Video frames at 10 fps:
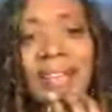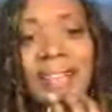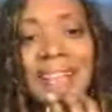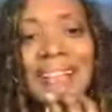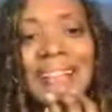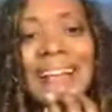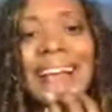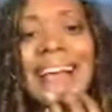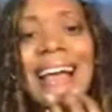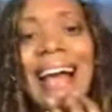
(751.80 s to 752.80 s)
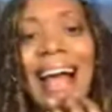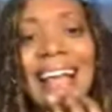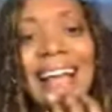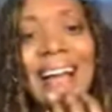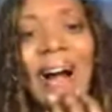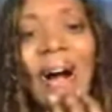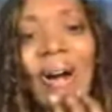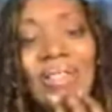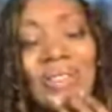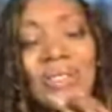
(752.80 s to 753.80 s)
I can call the
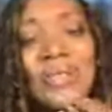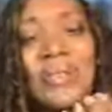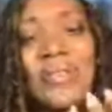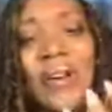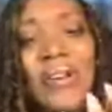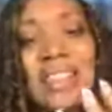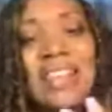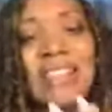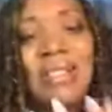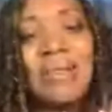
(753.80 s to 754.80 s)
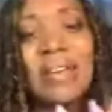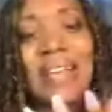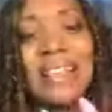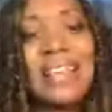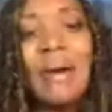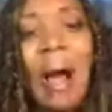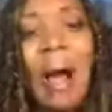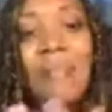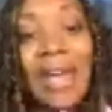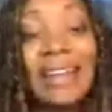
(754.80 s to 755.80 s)
universe into existence. I
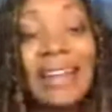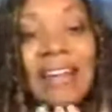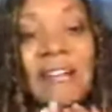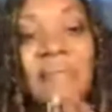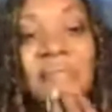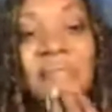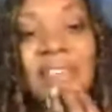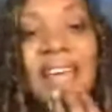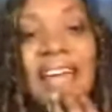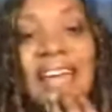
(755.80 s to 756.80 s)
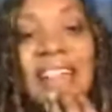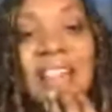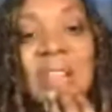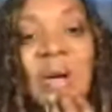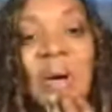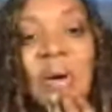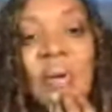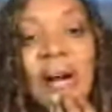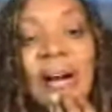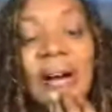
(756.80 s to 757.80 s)
made it. And so
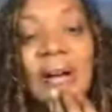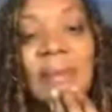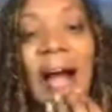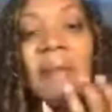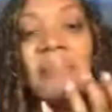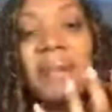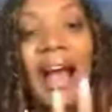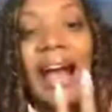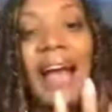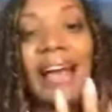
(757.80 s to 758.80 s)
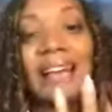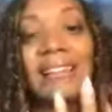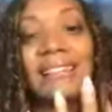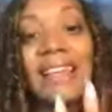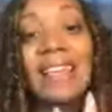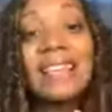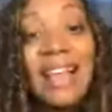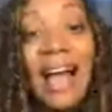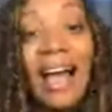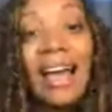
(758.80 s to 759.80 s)
I'm God. He's God.
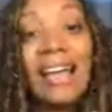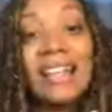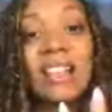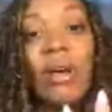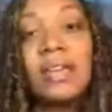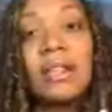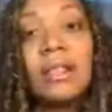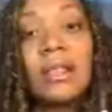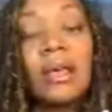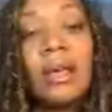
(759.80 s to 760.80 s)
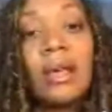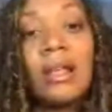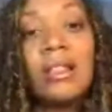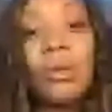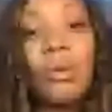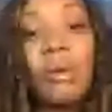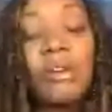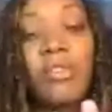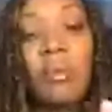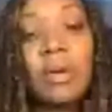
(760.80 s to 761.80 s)
And so the same way that he's
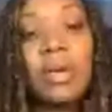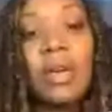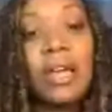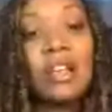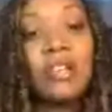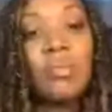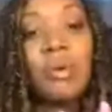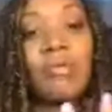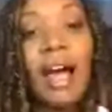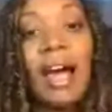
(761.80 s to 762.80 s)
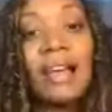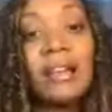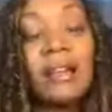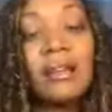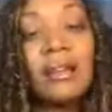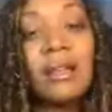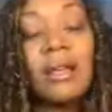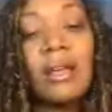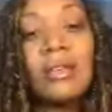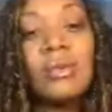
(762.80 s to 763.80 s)
doing for me and has provided,
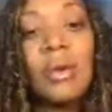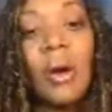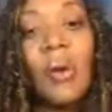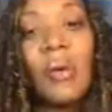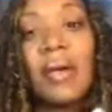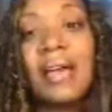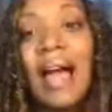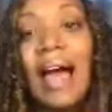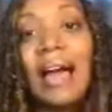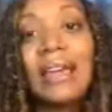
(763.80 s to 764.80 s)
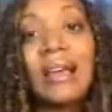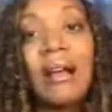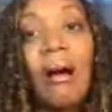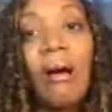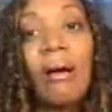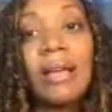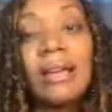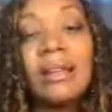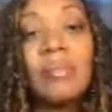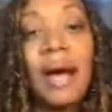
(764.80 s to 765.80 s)
God can call
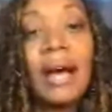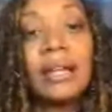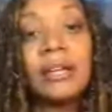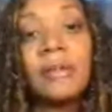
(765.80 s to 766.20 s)
anybody